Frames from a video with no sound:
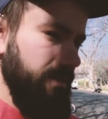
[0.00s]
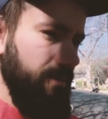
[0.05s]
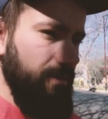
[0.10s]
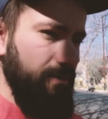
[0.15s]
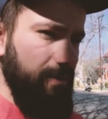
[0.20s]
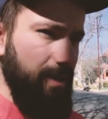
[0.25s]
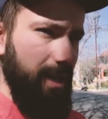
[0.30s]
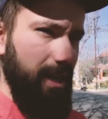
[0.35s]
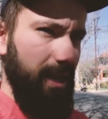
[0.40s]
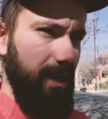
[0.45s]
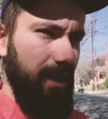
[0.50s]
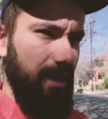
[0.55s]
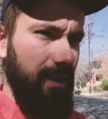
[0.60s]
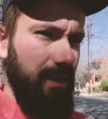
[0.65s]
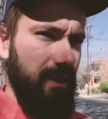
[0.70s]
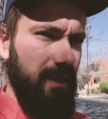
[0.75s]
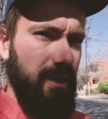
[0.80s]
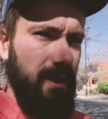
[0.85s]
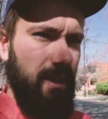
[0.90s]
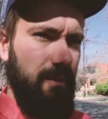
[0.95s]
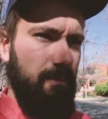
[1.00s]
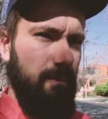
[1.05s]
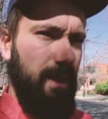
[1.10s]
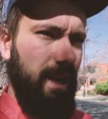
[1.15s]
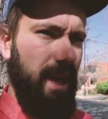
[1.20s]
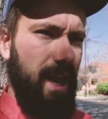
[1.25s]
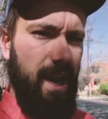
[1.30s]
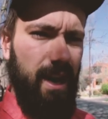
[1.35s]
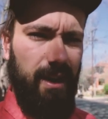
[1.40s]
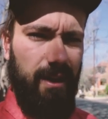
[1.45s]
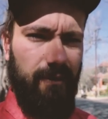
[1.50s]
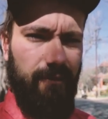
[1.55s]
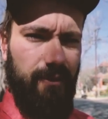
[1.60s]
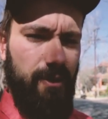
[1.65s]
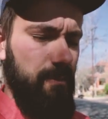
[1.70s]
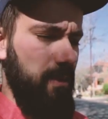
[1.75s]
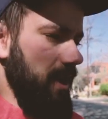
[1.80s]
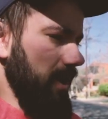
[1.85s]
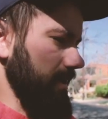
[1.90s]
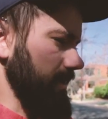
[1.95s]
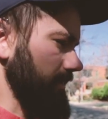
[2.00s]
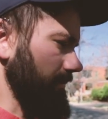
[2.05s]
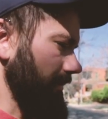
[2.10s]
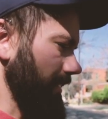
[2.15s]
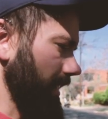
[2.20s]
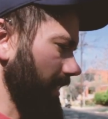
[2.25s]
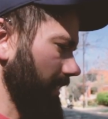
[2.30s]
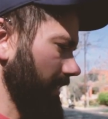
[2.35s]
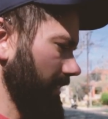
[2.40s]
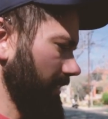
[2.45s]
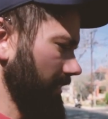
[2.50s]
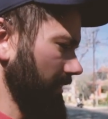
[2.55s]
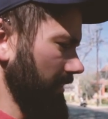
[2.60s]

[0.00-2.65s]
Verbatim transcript: to a mechanic a few blocks away